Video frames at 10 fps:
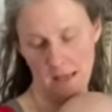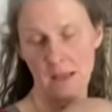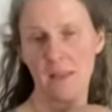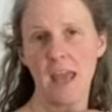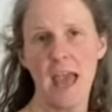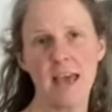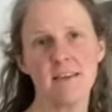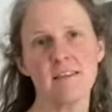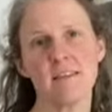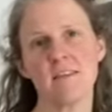The
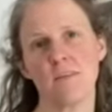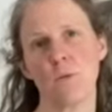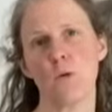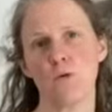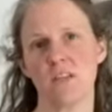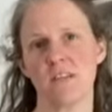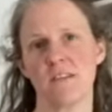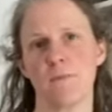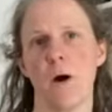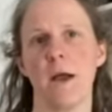S is supported
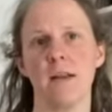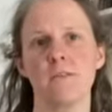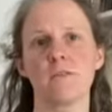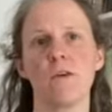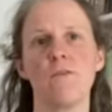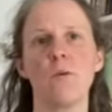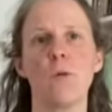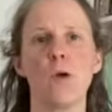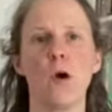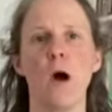spine. So if you
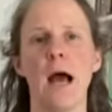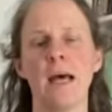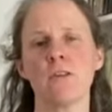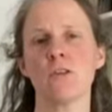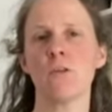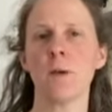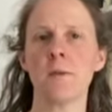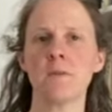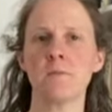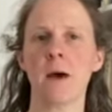put your hand on the
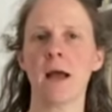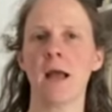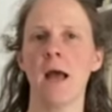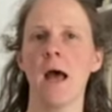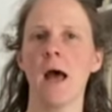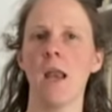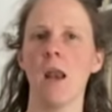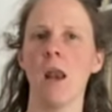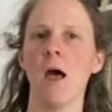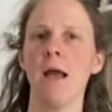baby's back
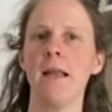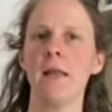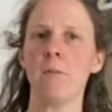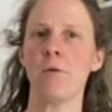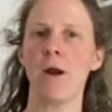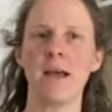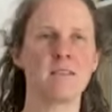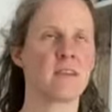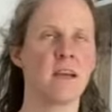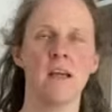and lightly
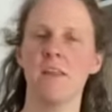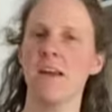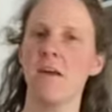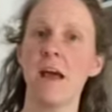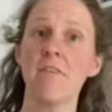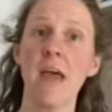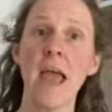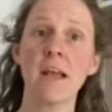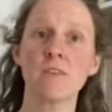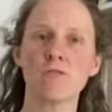press, they don't have
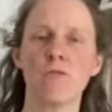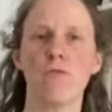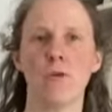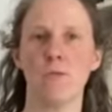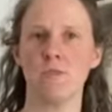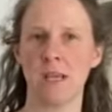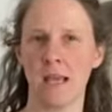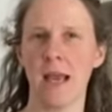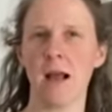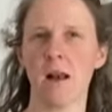extra room to
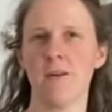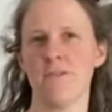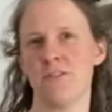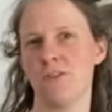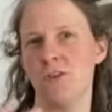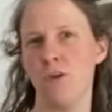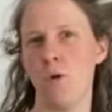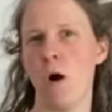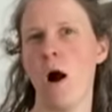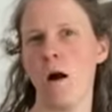get closer to you
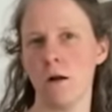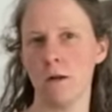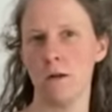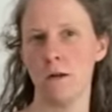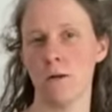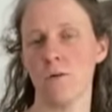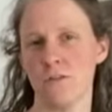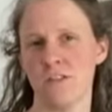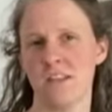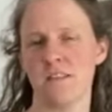or uncurl or
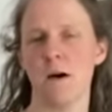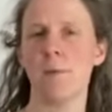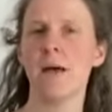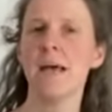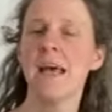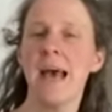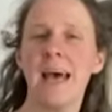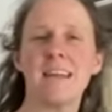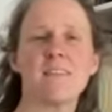sit up. And it's